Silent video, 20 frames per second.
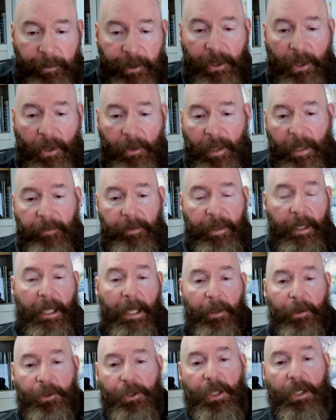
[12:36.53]
so that
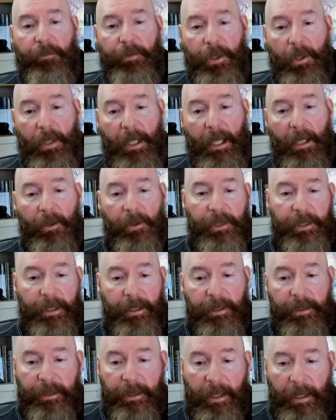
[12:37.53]
the energy of your house
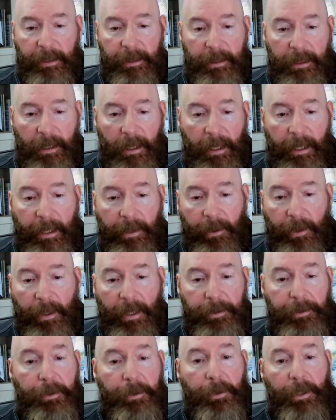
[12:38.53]
is cleaner
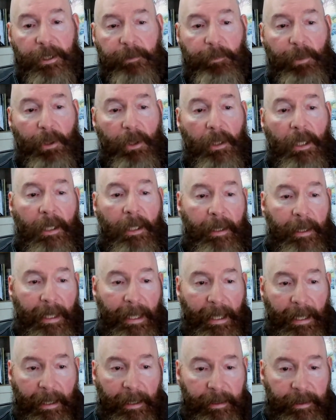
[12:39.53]
and crisper,
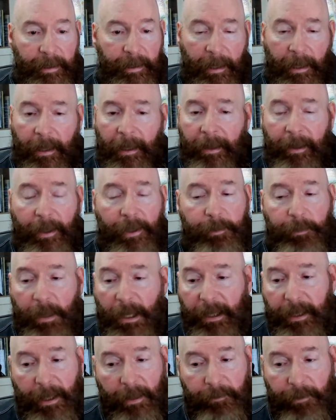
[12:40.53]
and there's
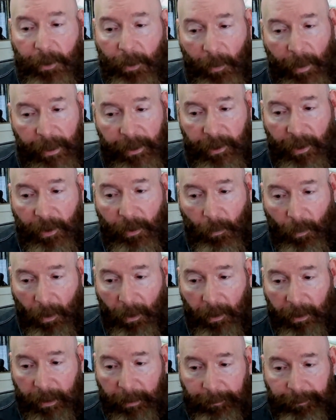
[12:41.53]
plenty of noise in the
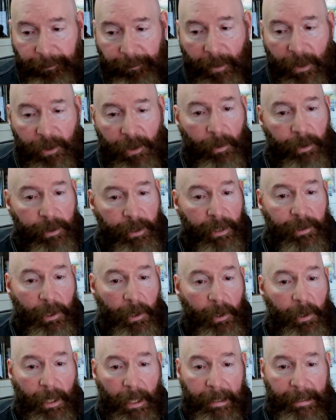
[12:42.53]
world. So it's
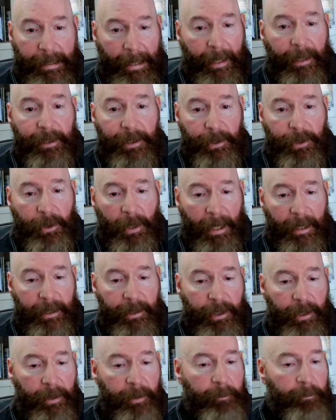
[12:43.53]
a good idea to try
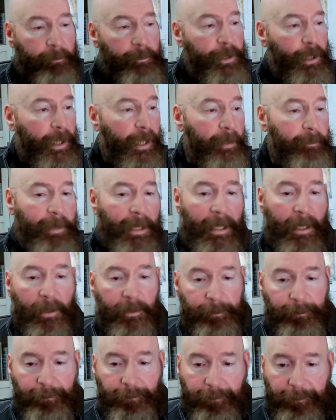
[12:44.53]
to keep it
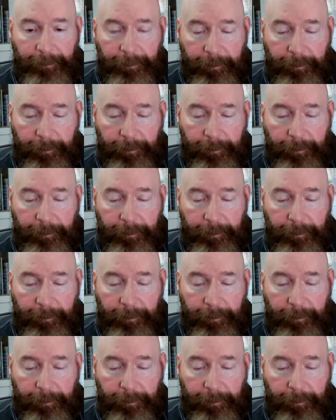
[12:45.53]
out.